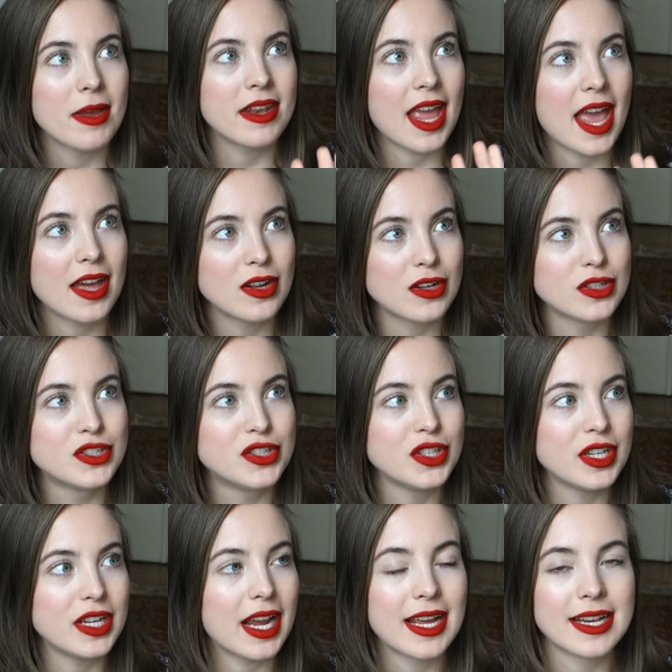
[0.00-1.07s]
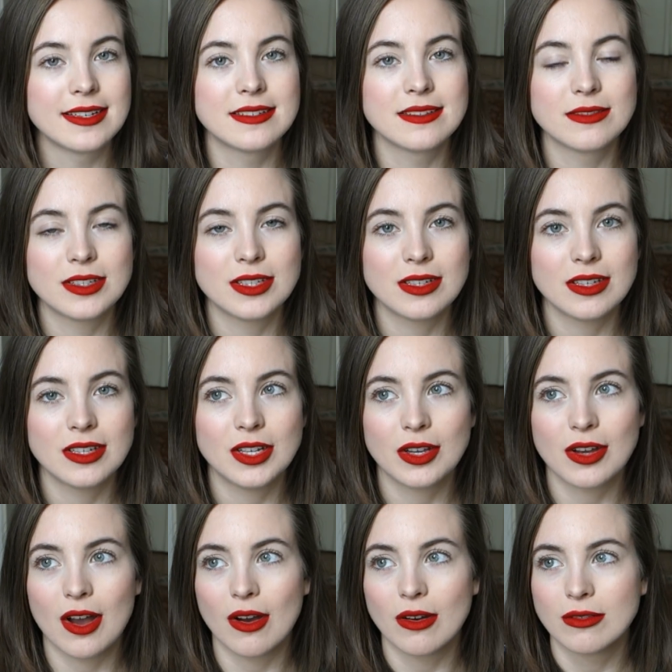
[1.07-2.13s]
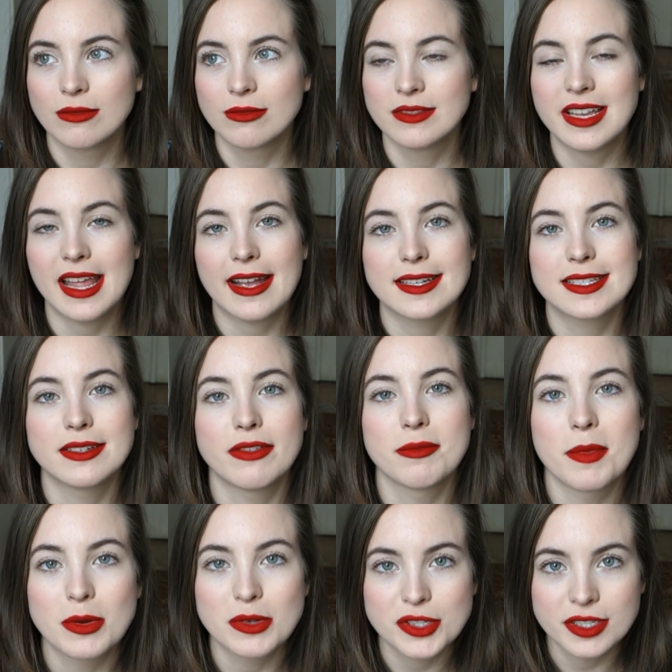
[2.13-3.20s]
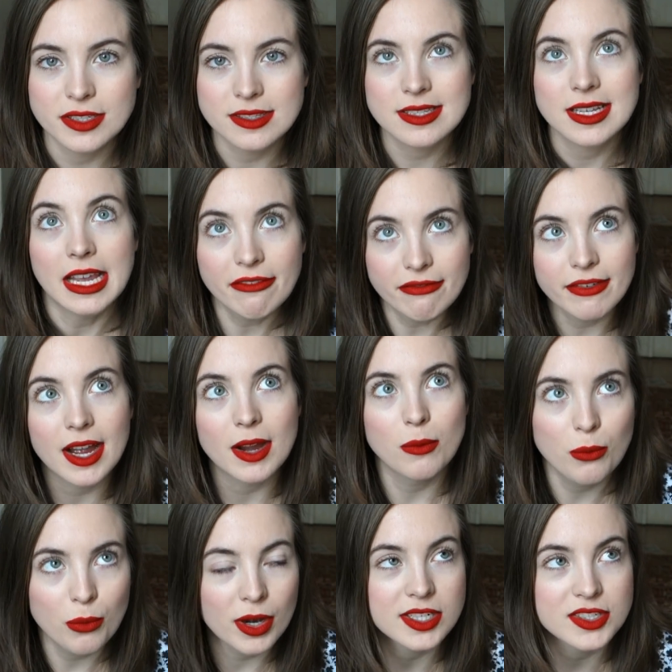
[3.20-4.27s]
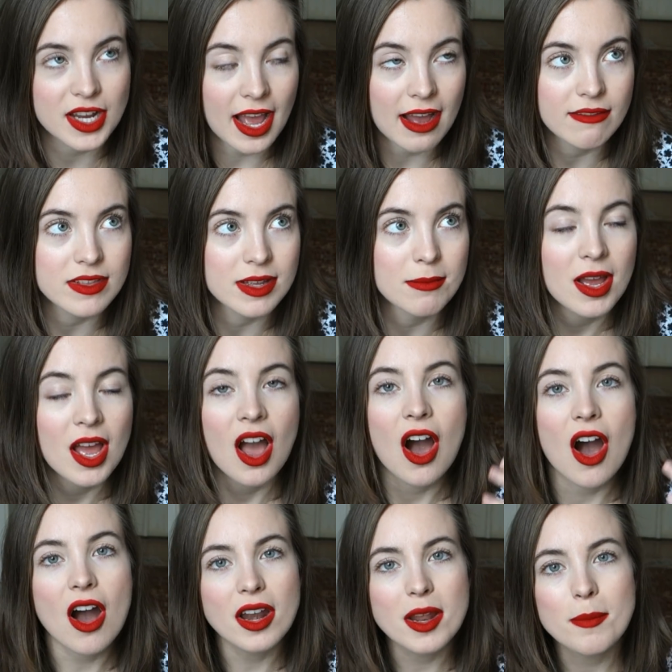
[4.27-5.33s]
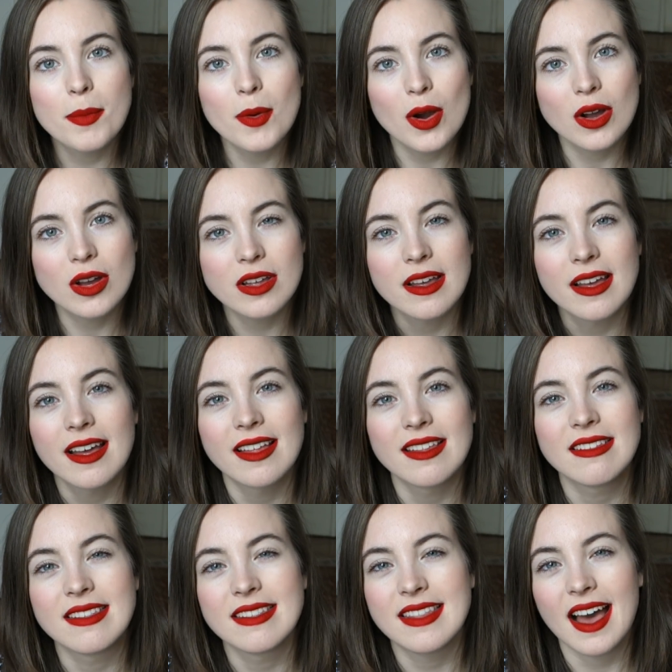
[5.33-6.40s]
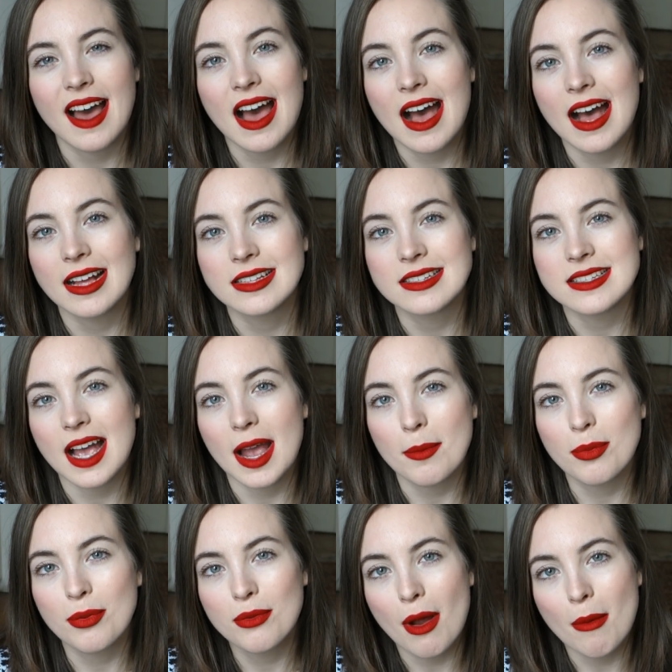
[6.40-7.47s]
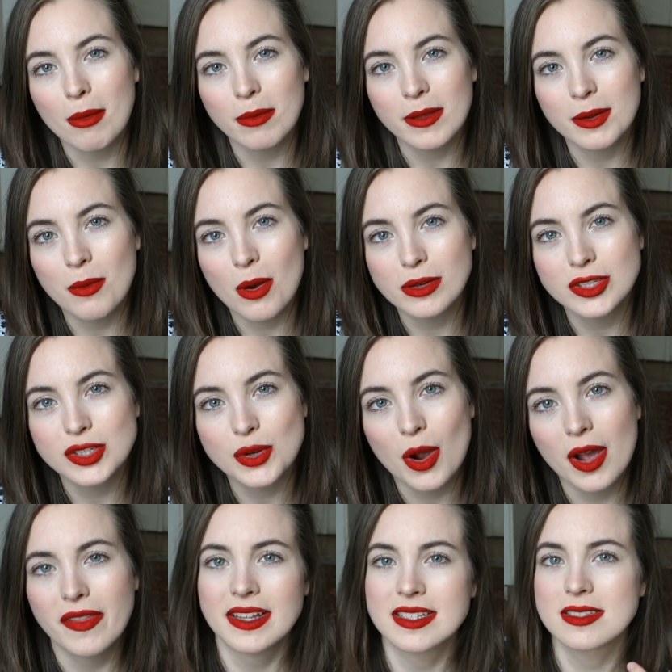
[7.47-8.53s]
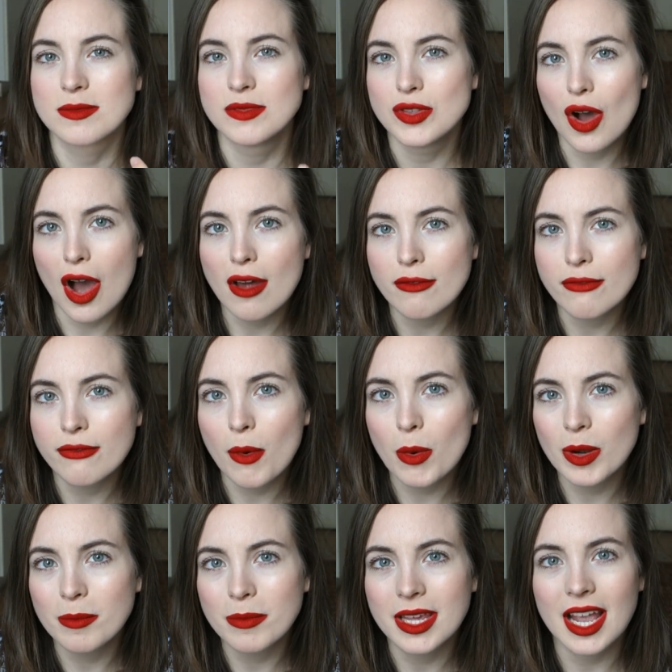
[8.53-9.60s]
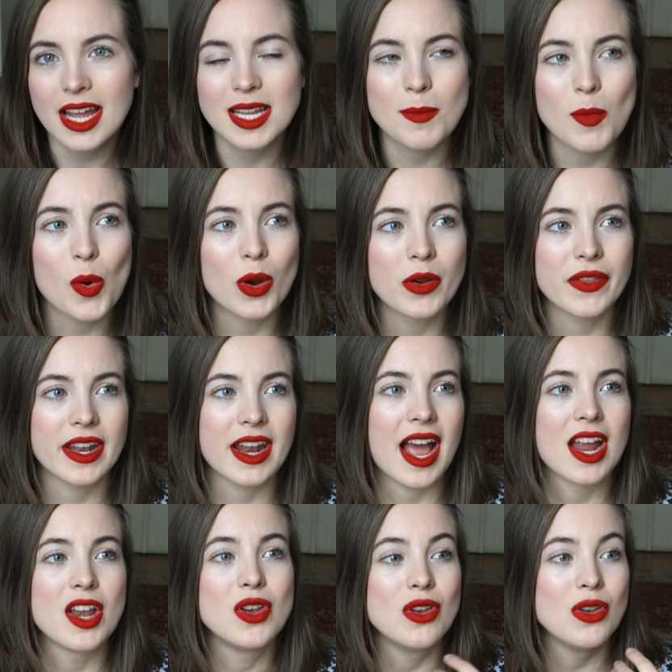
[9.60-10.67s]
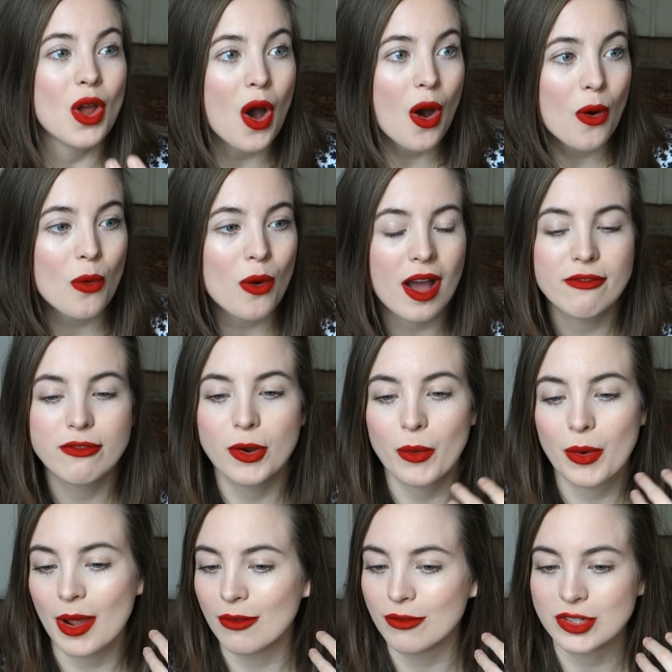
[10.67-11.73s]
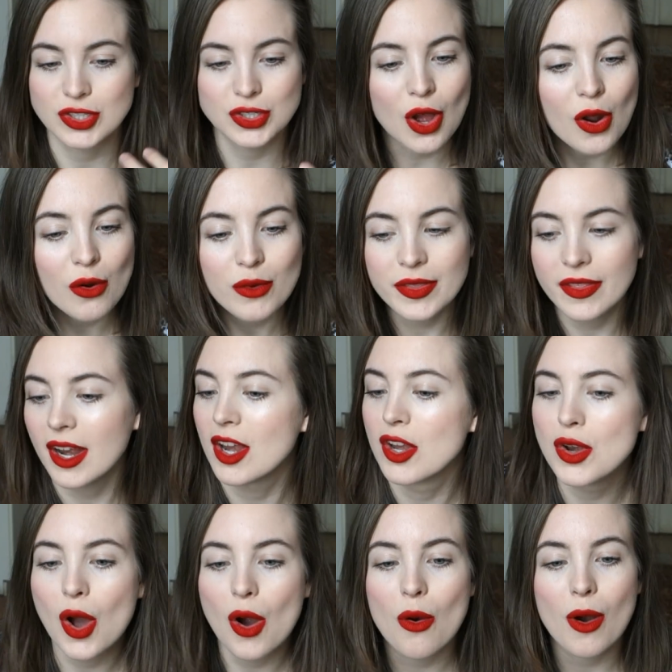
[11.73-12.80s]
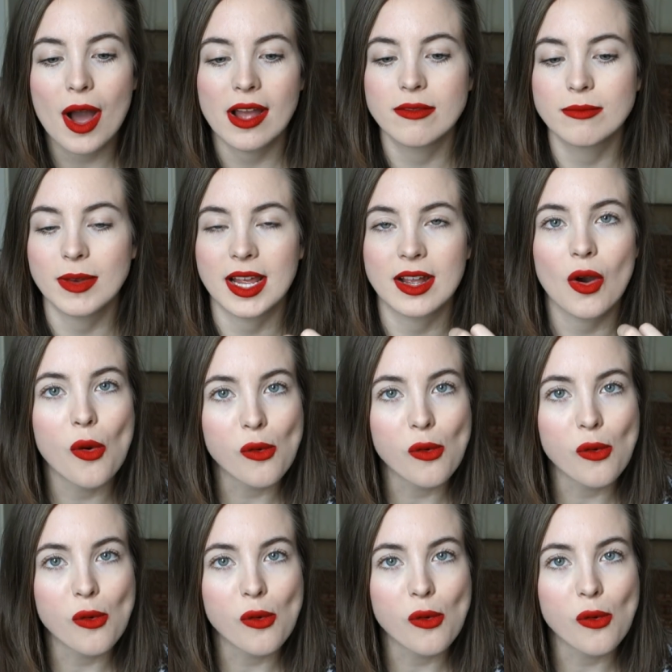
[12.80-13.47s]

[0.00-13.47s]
and energy and, you know, negative emotions, if I were to have them, on a book that I probably won't enjoy, that's not for me anymore, that I know I've grown out of the genre, that I know I'm like